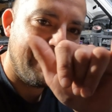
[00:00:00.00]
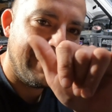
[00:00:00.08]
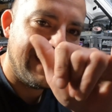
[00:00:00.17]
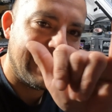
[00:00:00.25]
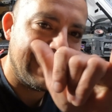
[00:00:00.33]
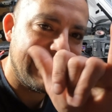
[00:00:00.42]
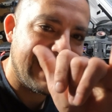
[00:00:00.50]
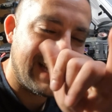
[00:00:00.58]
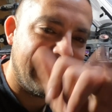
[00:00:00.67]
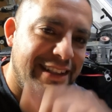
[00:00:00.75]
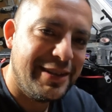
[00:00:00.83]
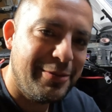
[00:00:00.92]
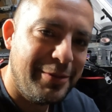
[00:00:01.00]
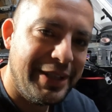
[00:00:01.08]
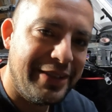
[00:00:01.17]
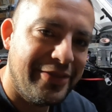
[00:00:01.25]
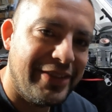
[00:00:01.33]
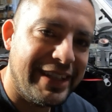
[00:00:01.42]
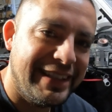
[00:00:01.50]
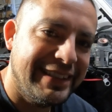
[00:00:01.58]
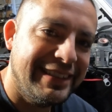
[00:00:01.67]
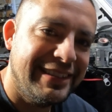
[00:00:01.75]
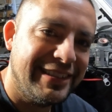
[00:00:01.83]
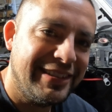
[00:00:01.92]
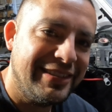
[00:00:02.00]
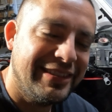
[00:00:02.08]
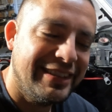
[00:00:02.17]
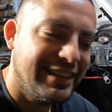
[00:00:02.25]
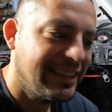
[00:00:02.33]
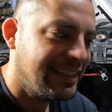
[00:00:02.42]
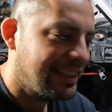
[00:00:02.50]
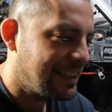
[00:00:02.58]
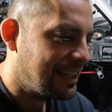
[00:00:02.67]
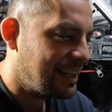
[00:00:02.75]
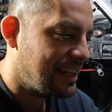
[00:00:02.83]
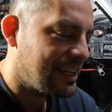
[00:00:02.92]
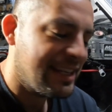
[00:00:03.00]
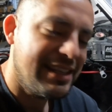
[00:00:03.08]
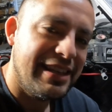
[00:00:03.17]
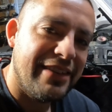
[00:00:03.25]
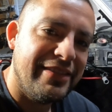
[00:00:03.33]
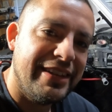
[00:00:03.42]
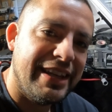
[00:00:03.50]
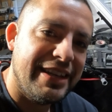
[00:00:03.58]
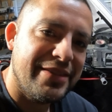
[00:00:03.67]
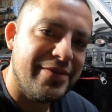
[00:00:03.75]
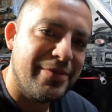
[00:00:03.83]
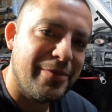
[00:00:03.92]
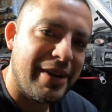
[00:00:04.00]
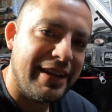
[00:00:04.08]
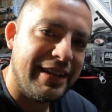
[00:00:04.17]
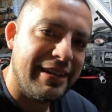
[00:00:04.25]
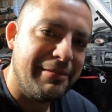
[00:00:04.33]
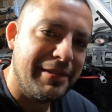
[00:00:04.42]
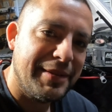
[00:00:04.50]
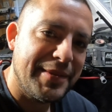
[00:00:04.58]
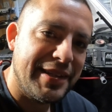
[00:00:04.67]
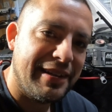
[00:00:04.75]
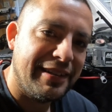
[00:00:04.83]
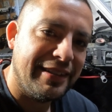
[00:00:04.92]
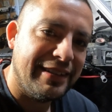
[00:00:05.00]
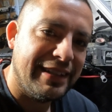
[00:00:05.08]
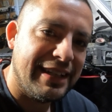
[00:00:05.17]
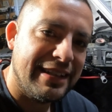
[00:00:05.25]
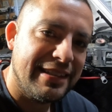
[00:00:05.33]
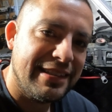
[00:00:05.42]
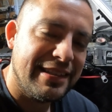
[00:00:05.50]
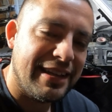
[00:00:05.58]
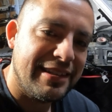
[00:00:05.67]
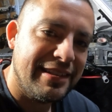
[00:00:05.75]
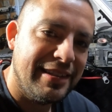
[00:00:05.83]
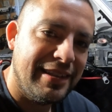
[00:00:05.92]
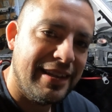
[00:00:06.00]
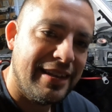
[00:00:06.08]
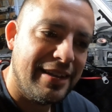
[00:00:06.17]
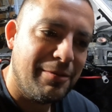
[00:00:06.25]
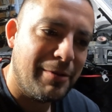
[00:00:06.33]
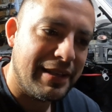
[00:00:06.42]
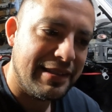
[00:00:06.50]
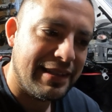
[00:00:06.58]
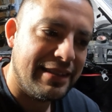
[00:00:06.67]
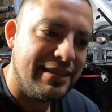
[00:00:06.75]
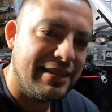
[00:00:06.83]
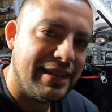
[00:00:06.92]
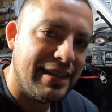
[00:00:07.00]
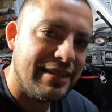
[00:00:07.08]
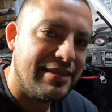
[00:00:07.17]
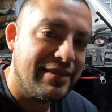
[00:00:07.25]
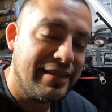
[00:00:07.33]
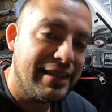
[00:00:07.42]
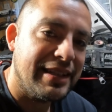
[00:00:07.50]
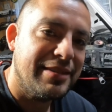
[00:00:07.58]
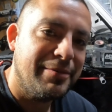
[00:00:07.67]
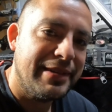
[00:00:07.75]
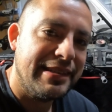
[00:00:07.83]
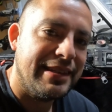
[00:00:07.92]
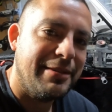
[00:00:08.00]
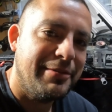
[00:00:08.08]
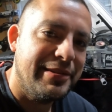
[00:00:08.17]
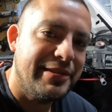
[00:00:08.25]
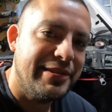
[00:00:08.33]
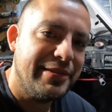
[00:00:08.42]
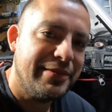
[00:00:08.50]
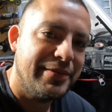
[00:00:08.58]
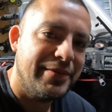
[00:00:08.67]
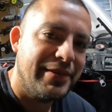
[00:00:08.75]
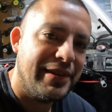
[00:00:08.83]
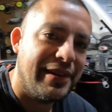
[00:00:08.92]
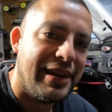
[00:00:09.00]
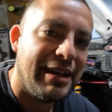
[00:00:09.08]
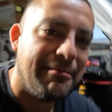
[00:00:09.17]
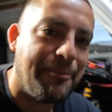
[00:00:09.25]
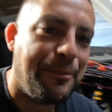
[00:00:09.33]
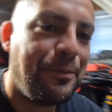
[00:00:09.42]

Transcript: We got exactly a week, fellas, so 7 days from right now when I'm talking to you guys. It's actually Wednesday today, so the next Wednesday we're due, all right?